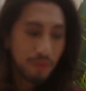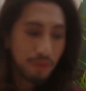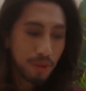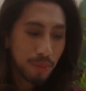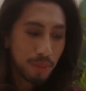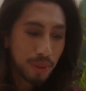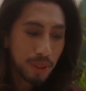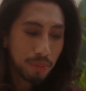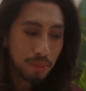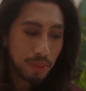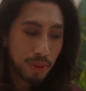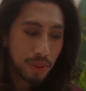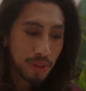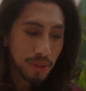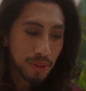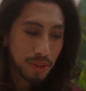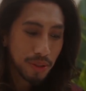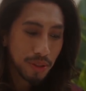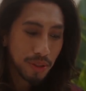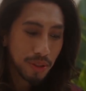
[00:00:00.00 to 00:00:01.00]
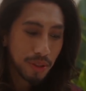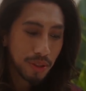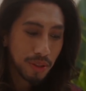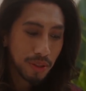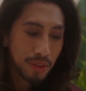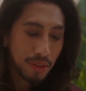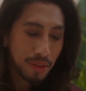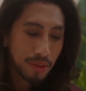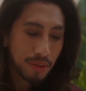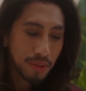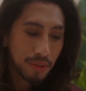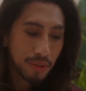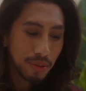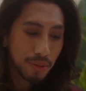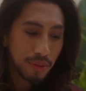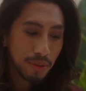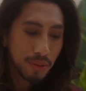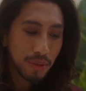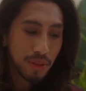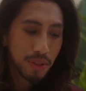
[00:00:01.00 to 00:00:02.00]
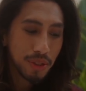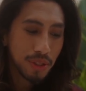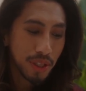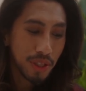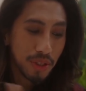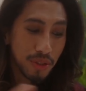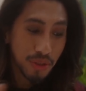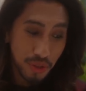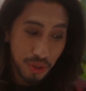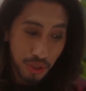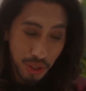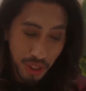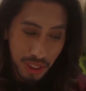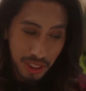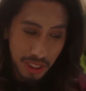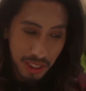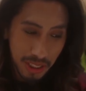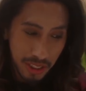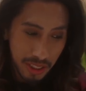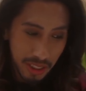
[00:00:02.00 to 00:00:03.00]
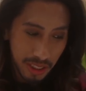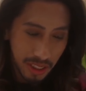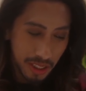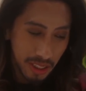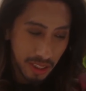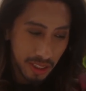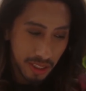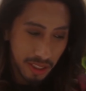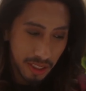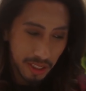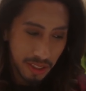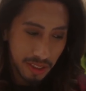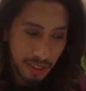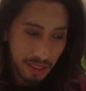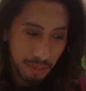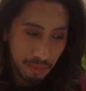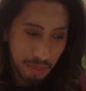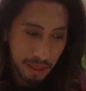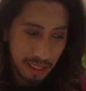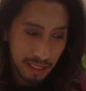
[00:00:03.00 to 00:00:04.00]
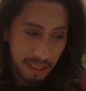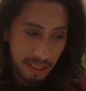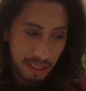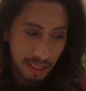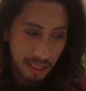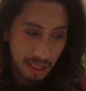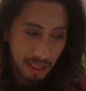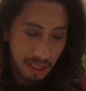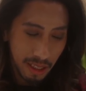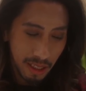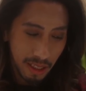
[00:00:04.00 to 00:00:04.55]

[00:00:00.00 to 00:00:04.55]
from the person. There's uncertainty, instability,